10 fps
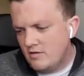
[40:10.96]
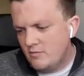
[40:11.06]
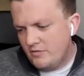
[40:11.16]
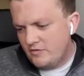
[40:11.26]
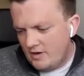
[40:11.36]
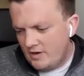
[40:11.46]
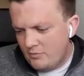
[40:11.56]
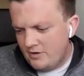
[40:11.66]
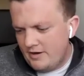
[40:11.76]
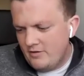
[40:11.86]
you'll be
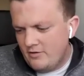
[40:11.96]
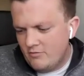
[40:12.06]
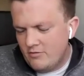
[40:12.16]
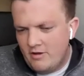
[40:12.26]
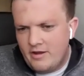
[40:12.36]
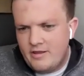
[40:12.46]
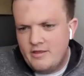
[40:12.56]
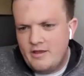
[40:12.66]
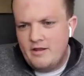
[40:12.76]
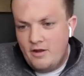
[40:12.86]
celebrating your
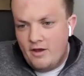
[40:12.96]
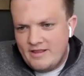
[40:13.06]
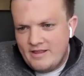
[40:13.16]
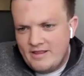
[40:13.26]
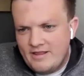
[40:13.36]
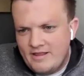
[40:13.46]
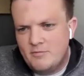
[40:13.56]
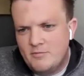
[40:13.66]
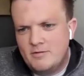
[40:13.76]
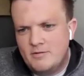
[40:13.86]
ninth
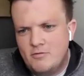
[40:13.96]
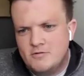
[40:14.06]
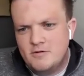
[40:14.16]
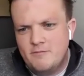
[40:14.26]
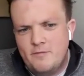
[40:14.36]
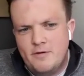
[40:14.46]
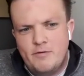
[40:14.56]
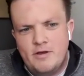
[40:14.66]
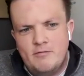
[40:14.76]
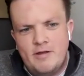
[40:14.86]
annual
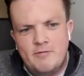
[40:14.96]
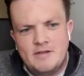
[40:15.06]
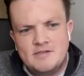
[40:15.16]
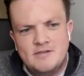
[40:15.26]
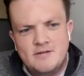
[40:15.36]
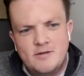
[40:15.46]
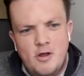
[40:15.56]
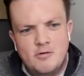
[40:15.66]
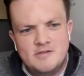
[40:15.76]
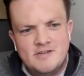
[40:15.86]
105-mile rat race. Who
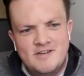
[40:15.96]
knows?